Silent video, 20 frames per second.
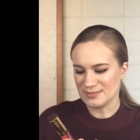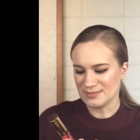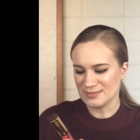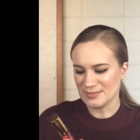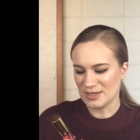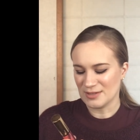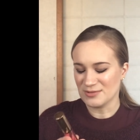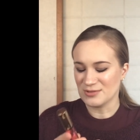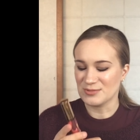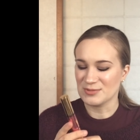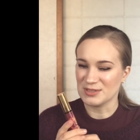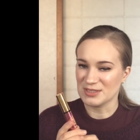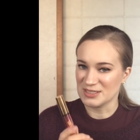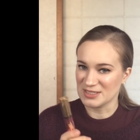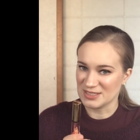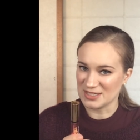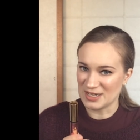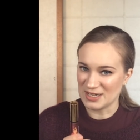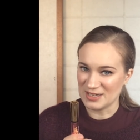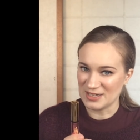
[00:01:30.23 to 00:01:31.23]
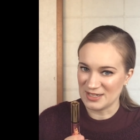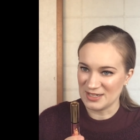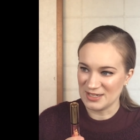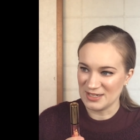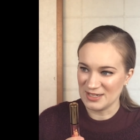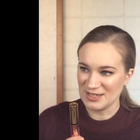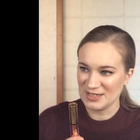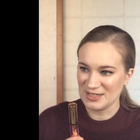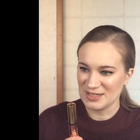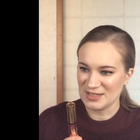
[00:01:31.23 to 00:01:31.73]
I was really
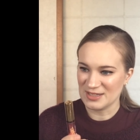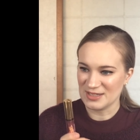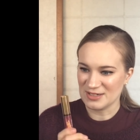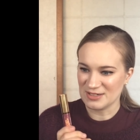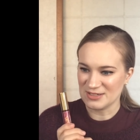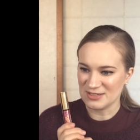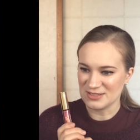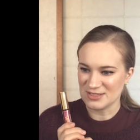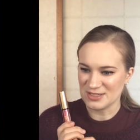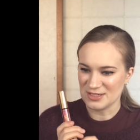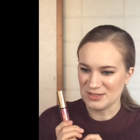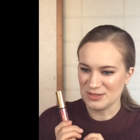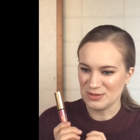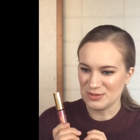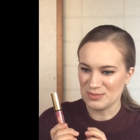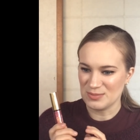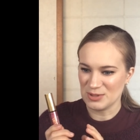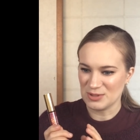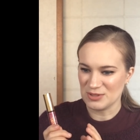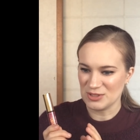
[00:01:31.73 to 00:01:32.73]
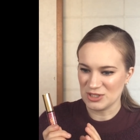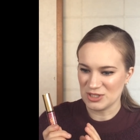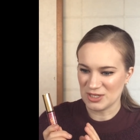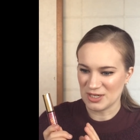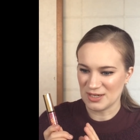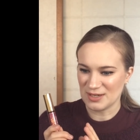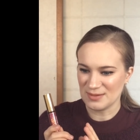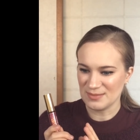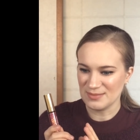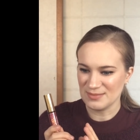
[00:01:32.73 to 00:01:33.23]
excited. There's a new beauty
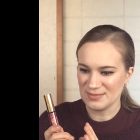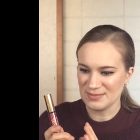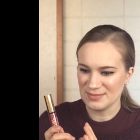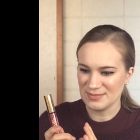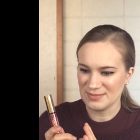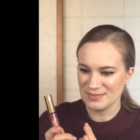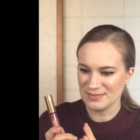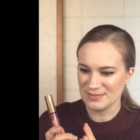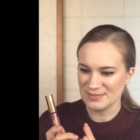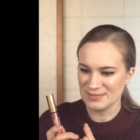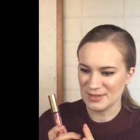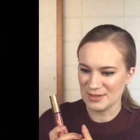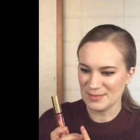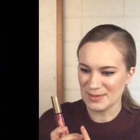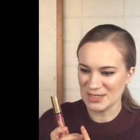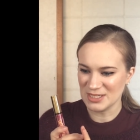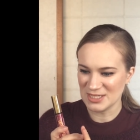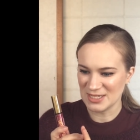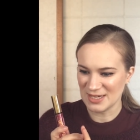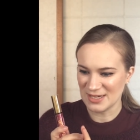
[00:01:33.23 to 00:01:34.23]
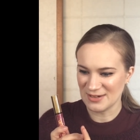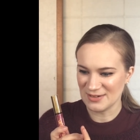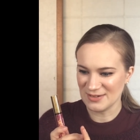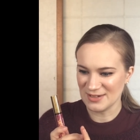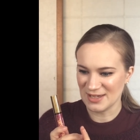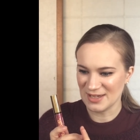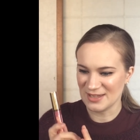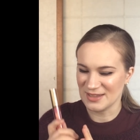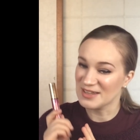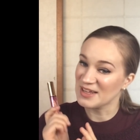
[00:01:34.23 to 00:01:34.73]
shop in my town
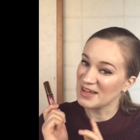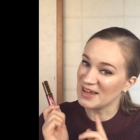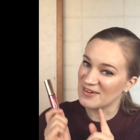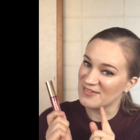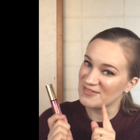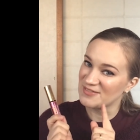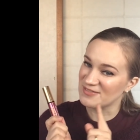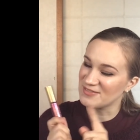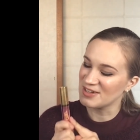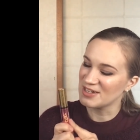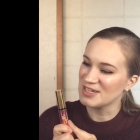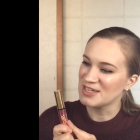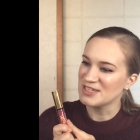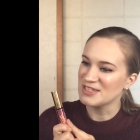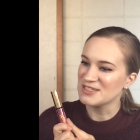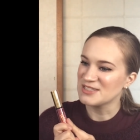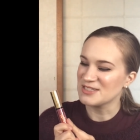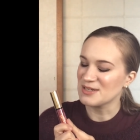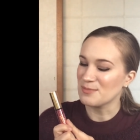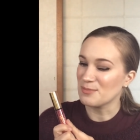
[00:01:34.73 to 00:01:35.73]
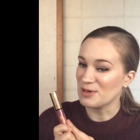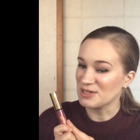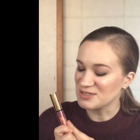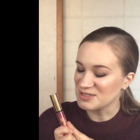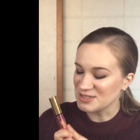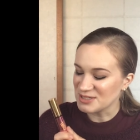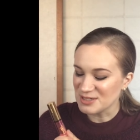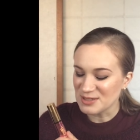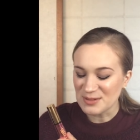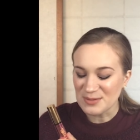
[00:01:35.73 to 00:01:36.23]
and they have some
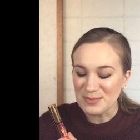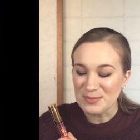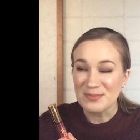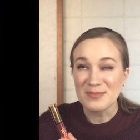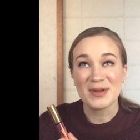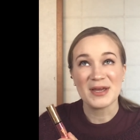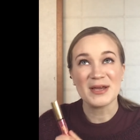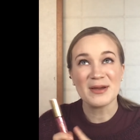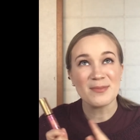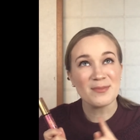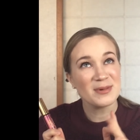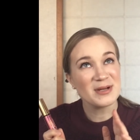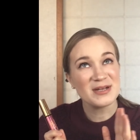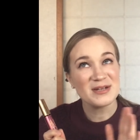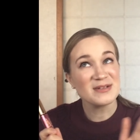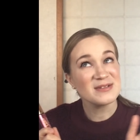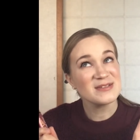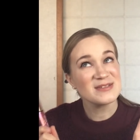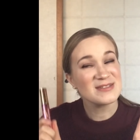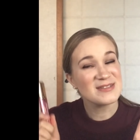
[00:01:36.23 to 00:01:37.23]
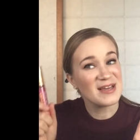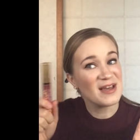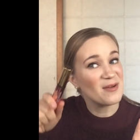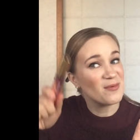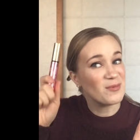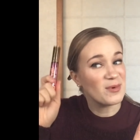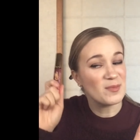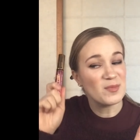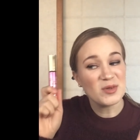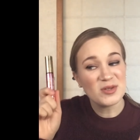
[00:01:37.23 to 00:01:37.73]
Western makeup brands and
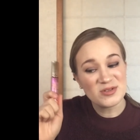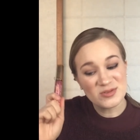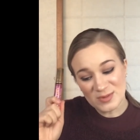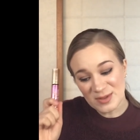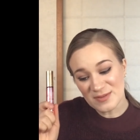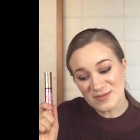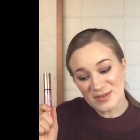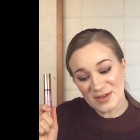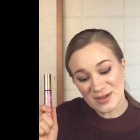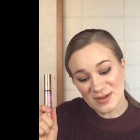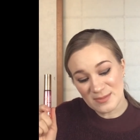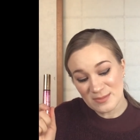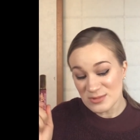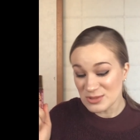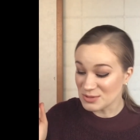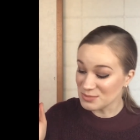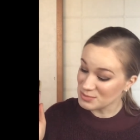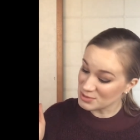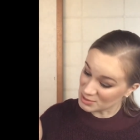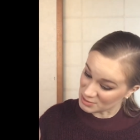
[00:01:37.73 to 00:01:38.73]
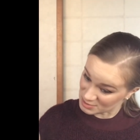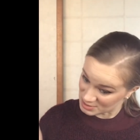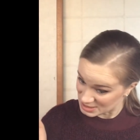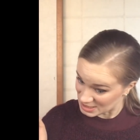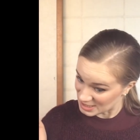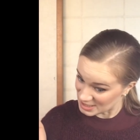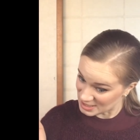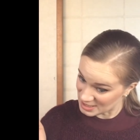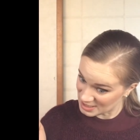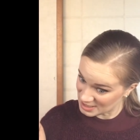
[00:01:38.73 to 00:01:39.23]
Rimmel is one of them, so I'm so
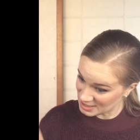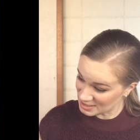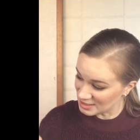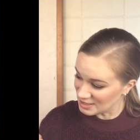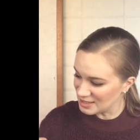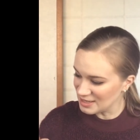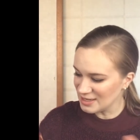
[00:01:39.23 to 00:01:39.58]
excited.